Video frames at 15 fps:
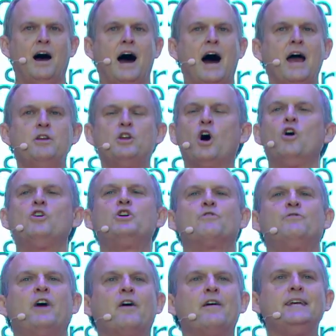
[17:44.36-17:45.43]
I know you're
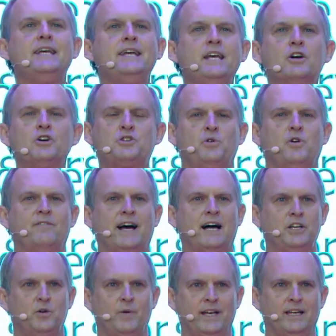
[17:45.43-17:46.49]
very eager to
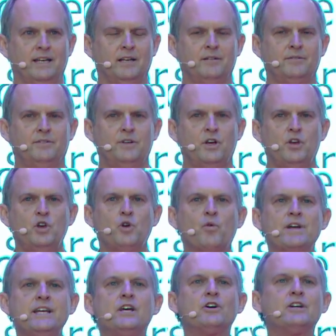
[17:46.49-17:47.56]
evaluate it. You're
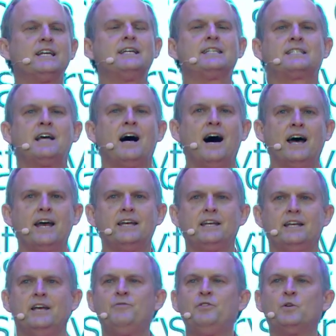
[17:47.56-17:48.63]
eager to decide
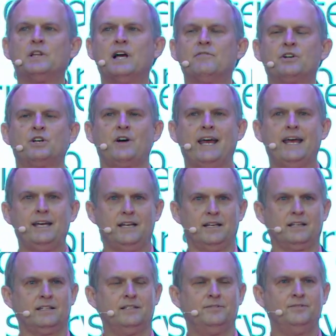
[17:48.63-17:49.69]
if you love it or hate
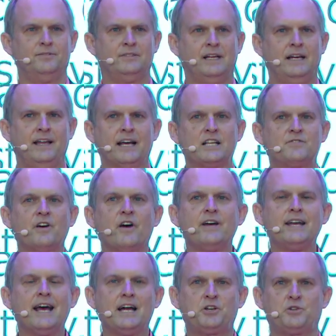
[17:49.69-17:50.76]
it. That's very
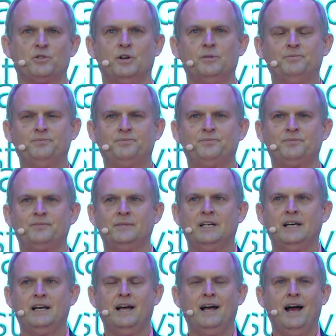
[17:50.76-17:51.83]
natural.
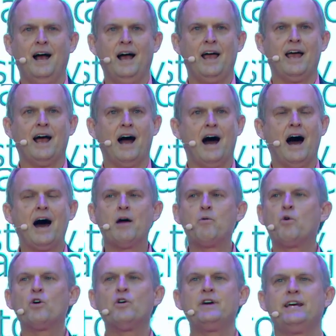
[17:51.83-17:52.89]
I
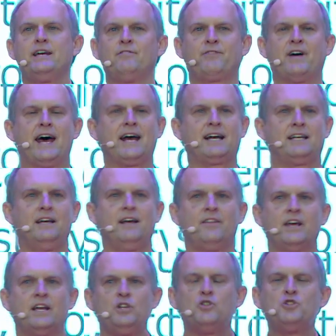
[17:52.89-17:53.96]
worry, in fact,
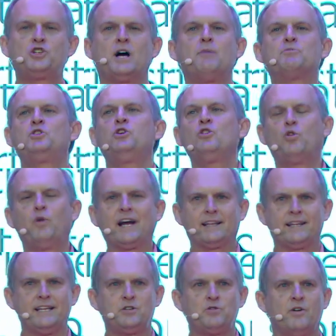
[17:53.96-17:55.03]
that you jump too
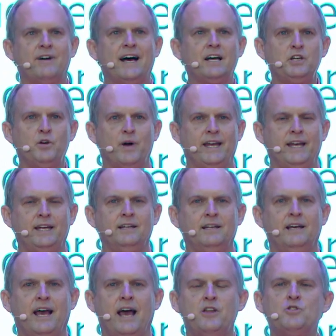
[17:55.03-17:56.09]
quickly to evaluating
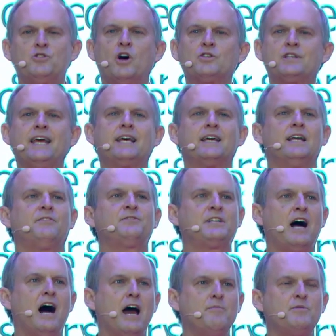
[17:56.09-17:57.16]
and you don't take enough
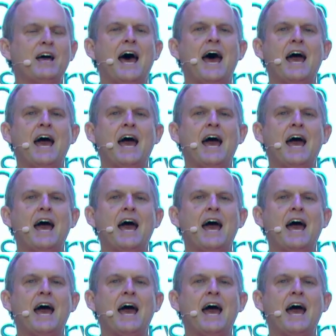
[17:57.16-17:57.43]
time to